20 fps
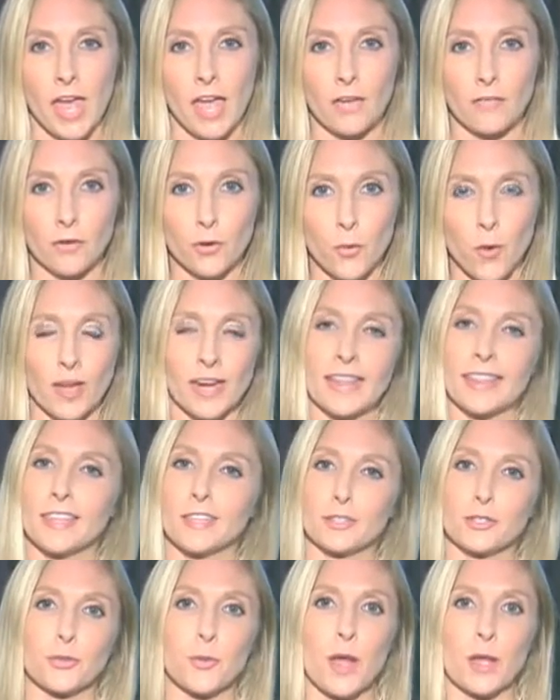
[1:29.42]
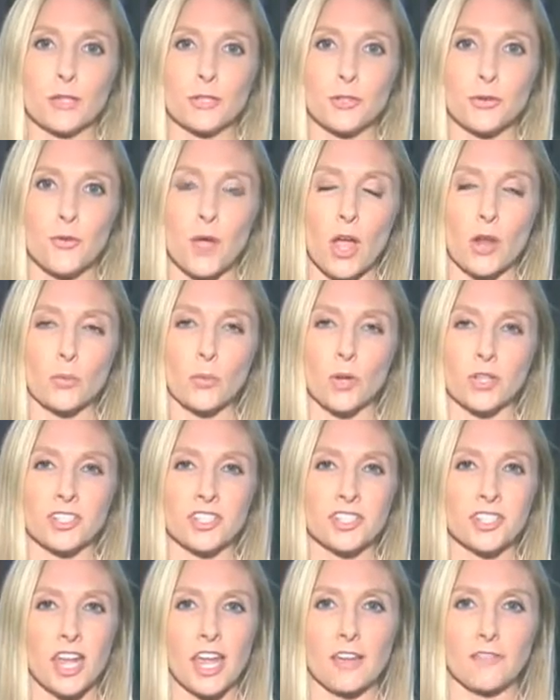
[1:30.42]
Everyone at this restaurant was
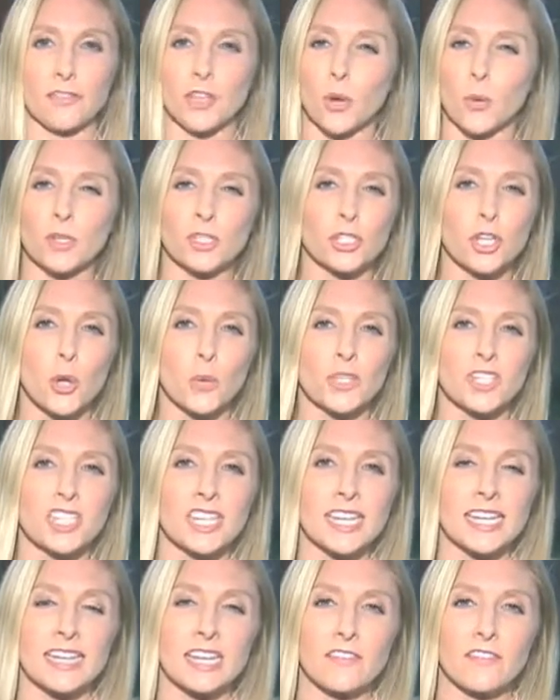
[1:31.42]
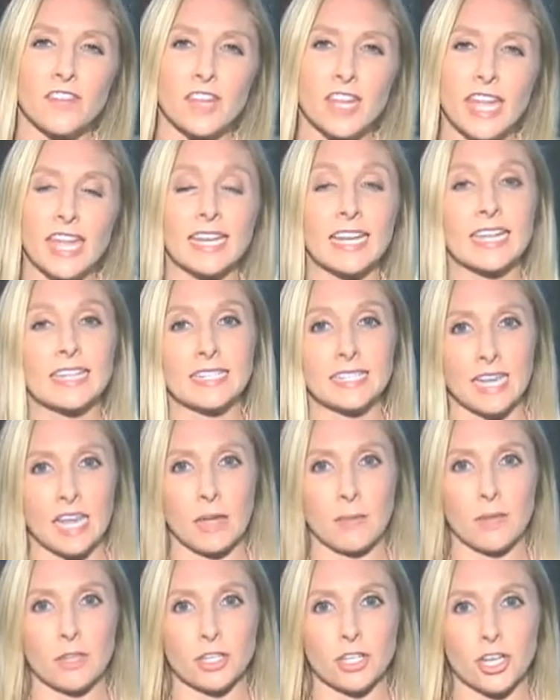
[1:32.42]
safe. There was no significant
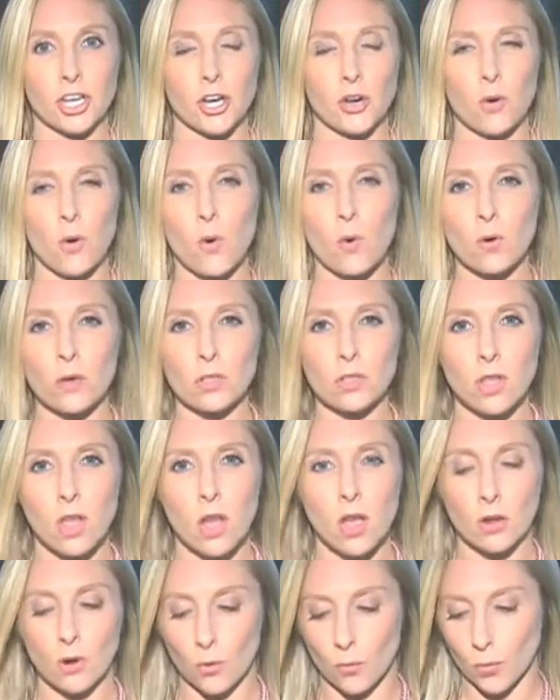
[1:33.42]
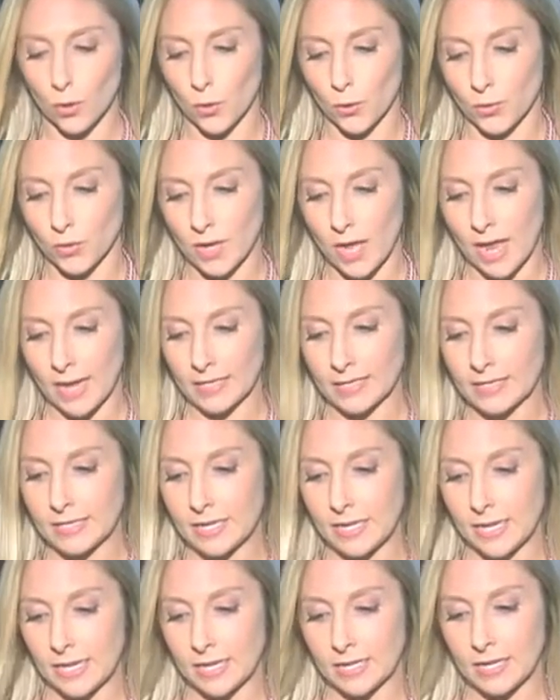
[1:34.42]
damage here or along Route
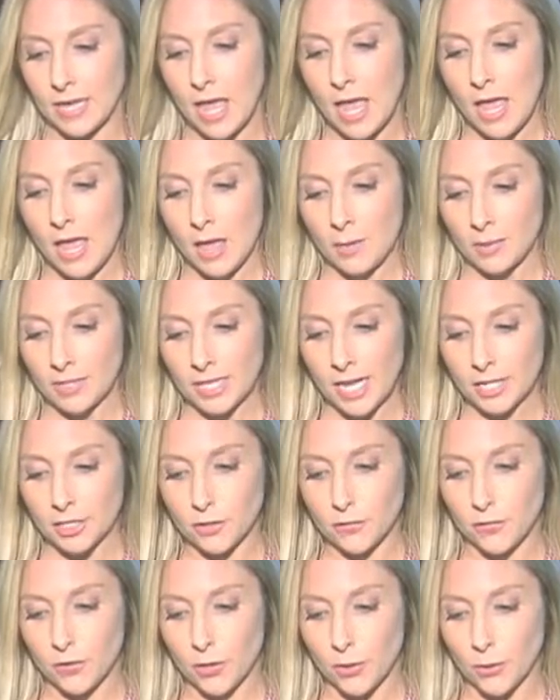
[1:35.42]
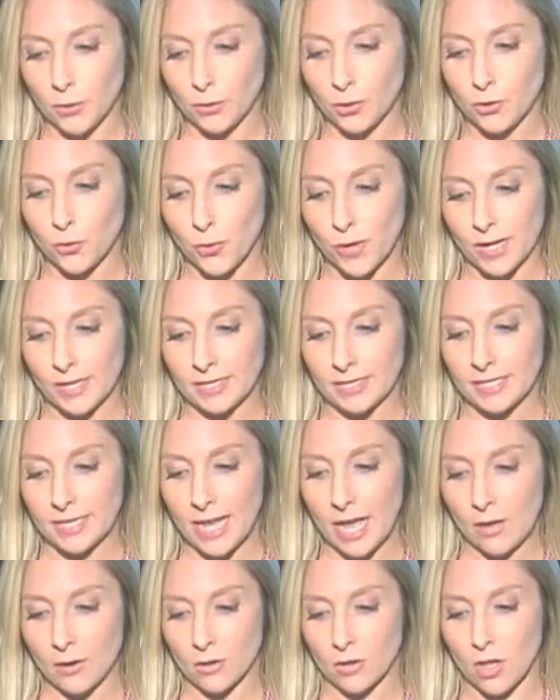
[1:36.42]
19. Besides a few trees
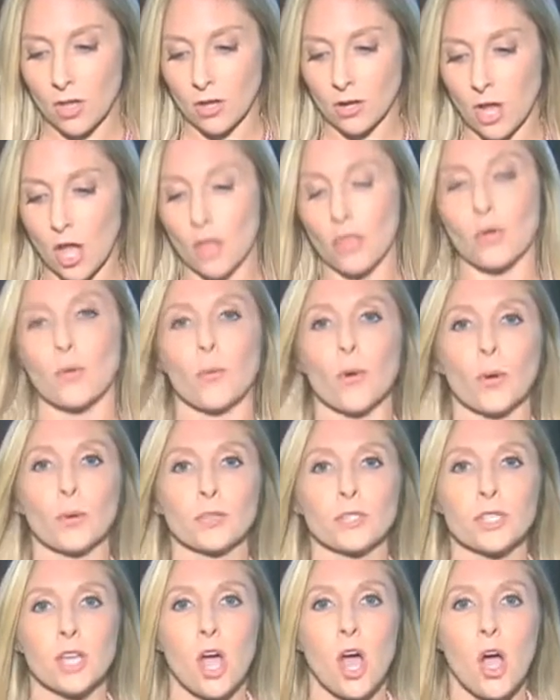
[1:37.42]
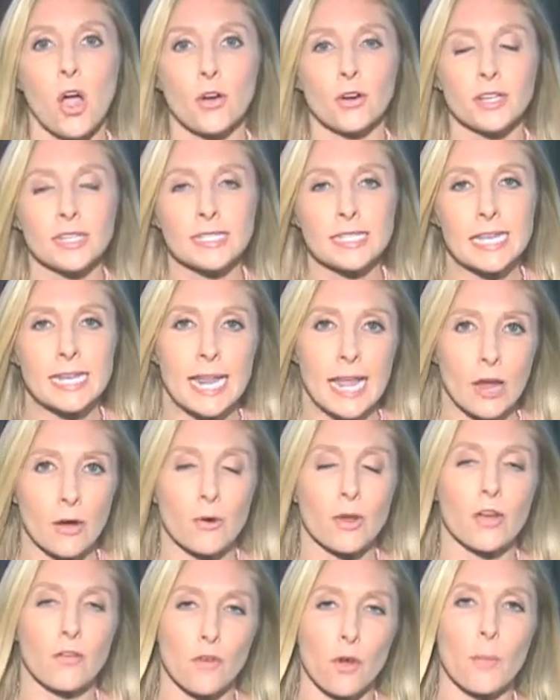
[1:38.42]
down along other roads, the hardest hit
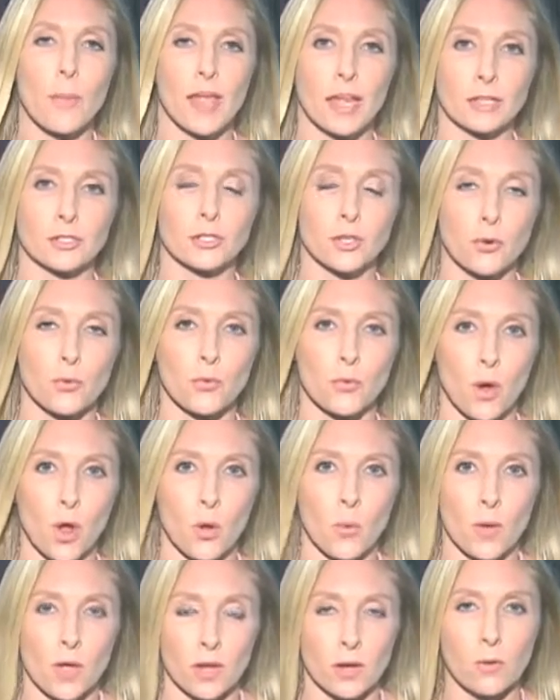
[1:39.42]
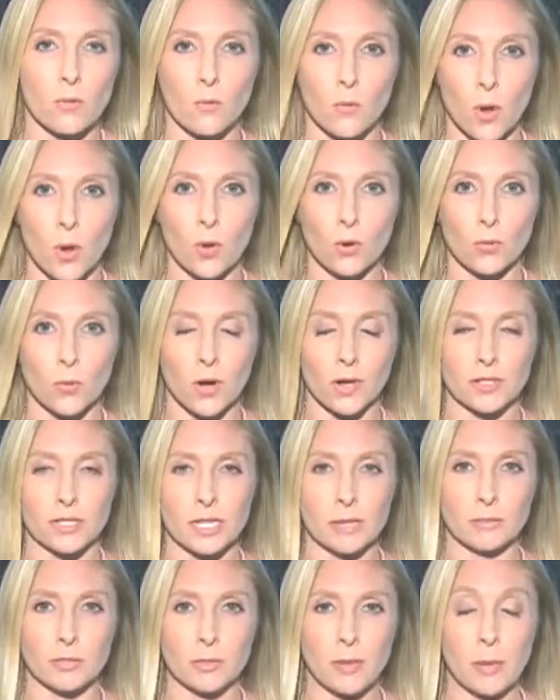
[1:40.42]
area remains Rowan Road, where it
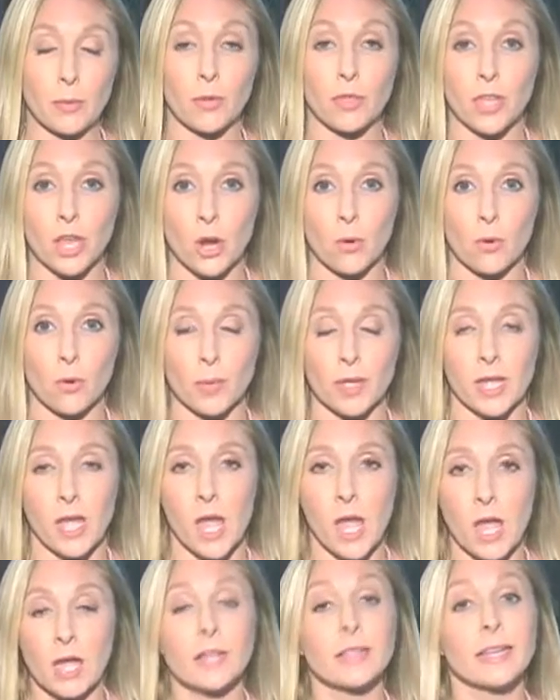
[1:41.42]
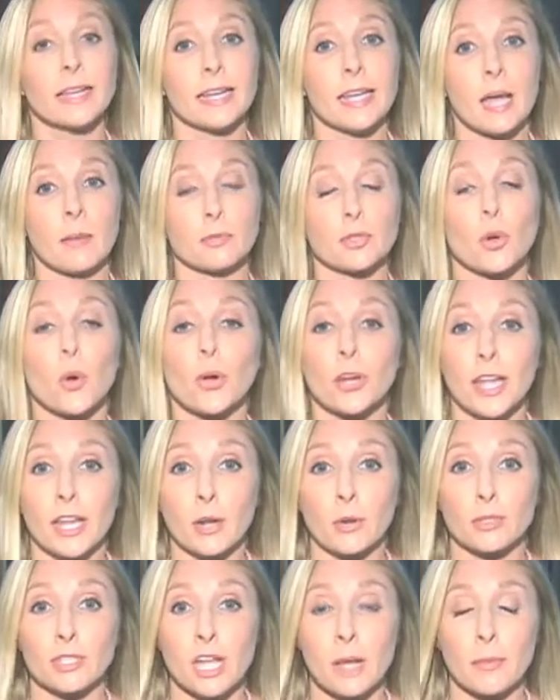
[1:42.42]
seems people there will be cleaning up
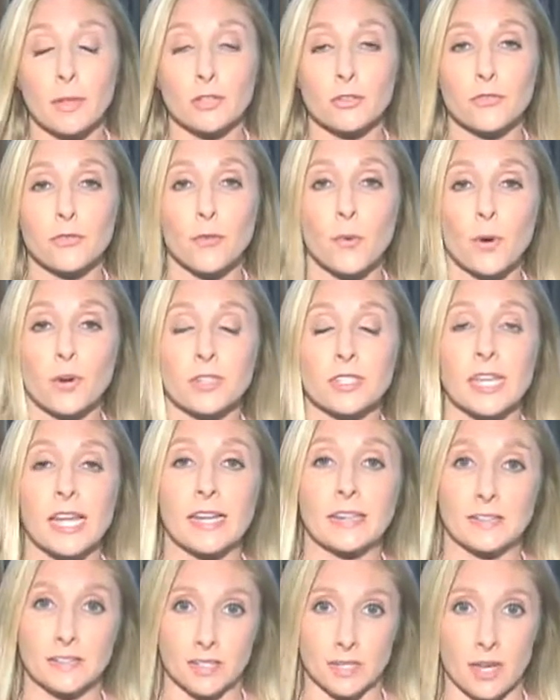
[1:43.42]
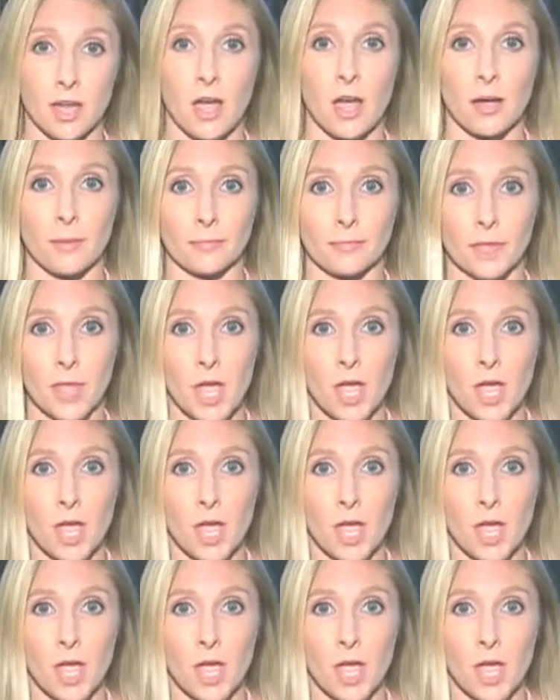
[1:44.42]
tornado damage for days to come.